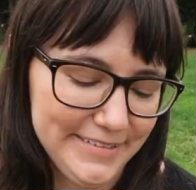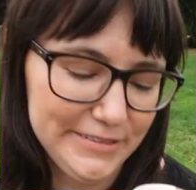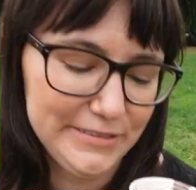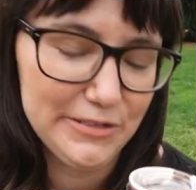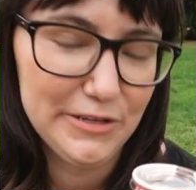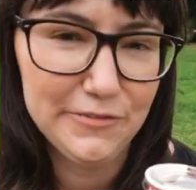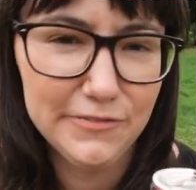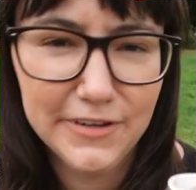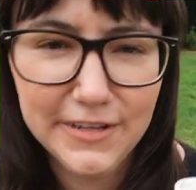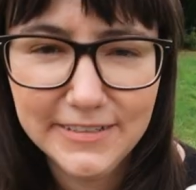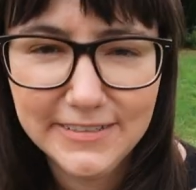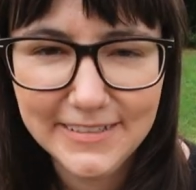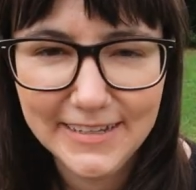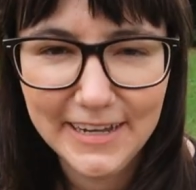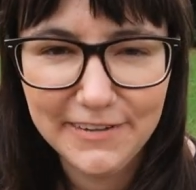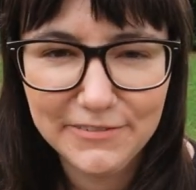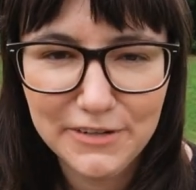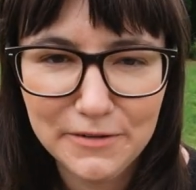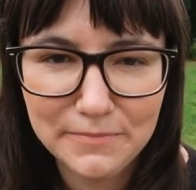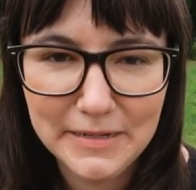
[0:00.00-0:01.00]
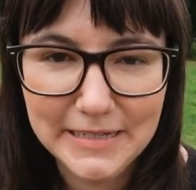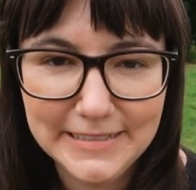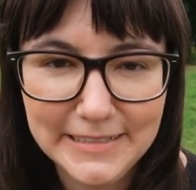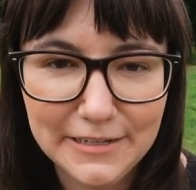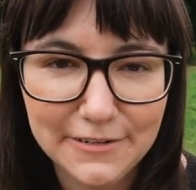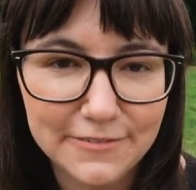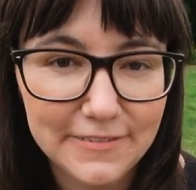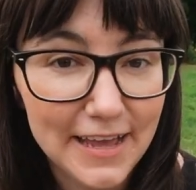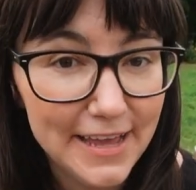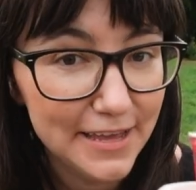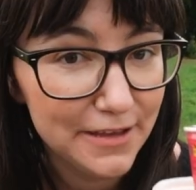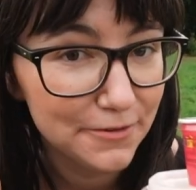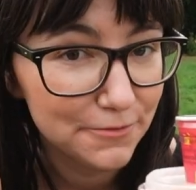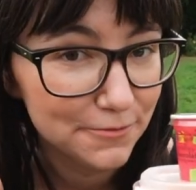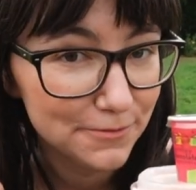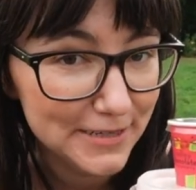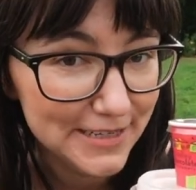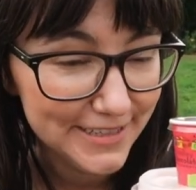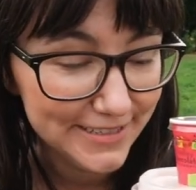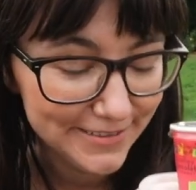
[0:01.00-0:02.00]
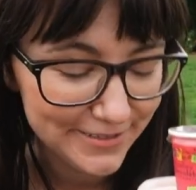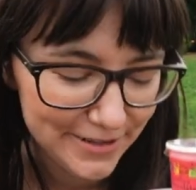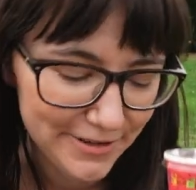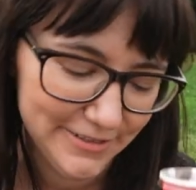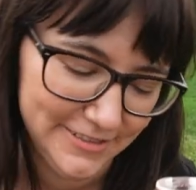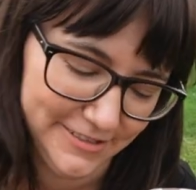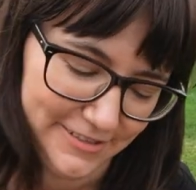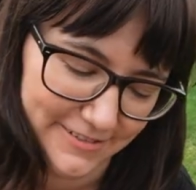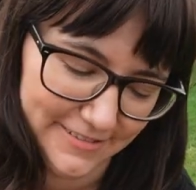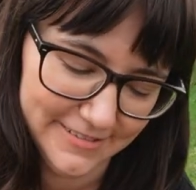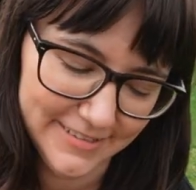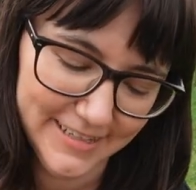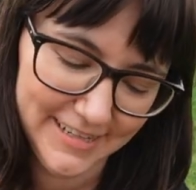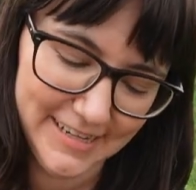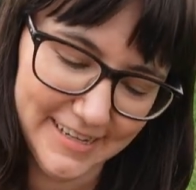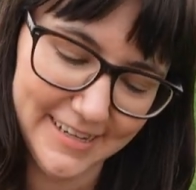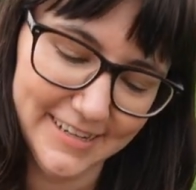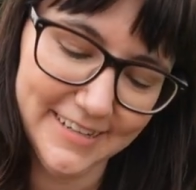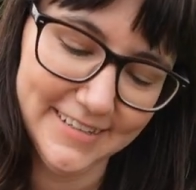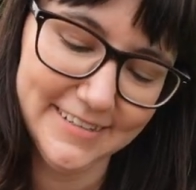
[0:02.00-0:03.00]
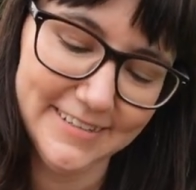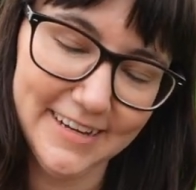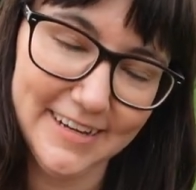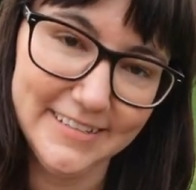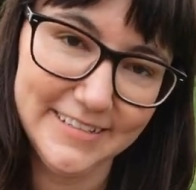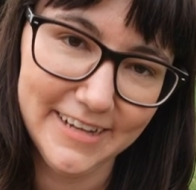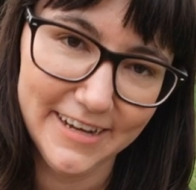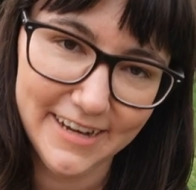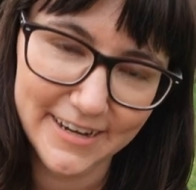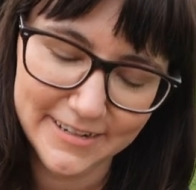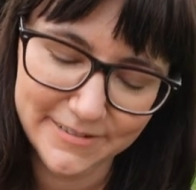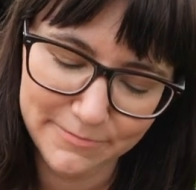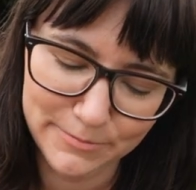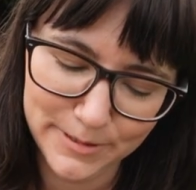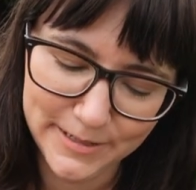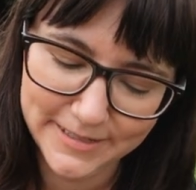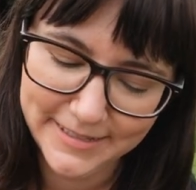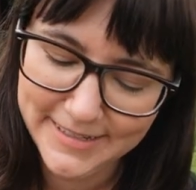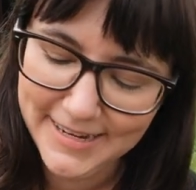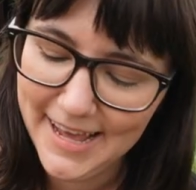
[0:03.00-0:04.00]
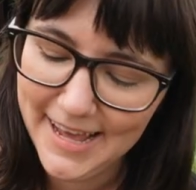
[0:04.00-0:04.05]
So firstly I've got myself a real hot chocolate here, a dark one,